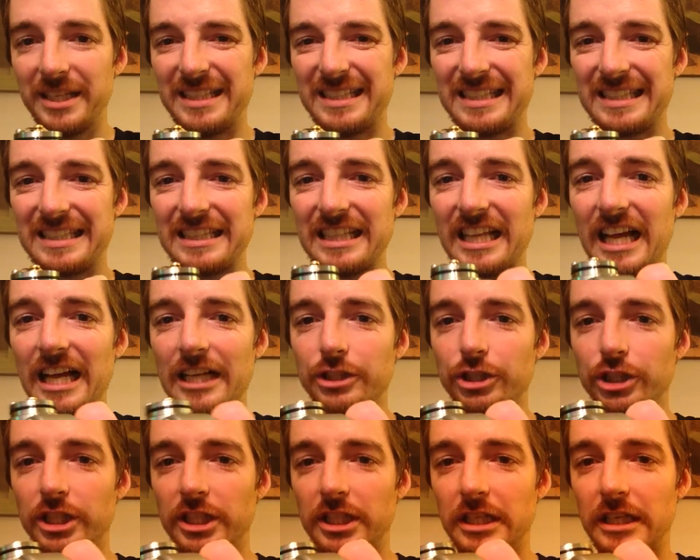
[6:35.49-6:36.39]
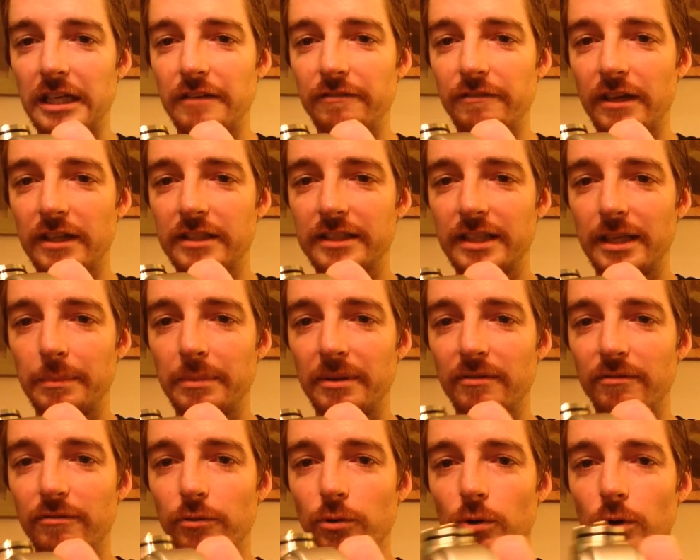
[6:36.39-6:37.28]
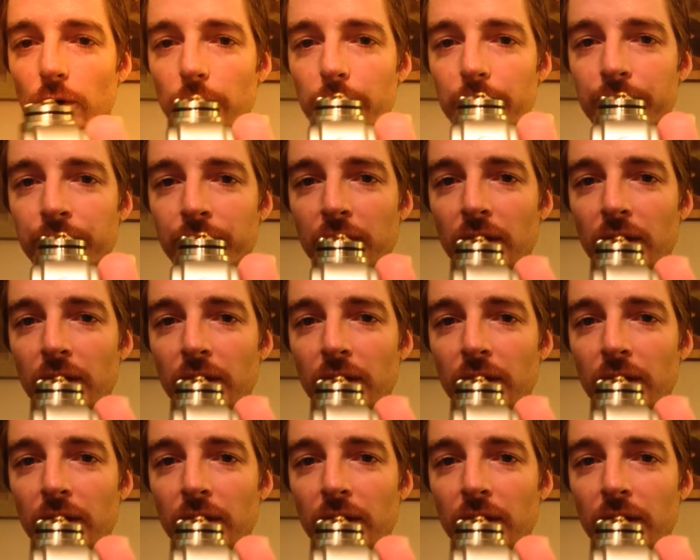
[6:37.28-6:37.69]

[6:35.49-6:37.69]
sloshy if I tip it forward.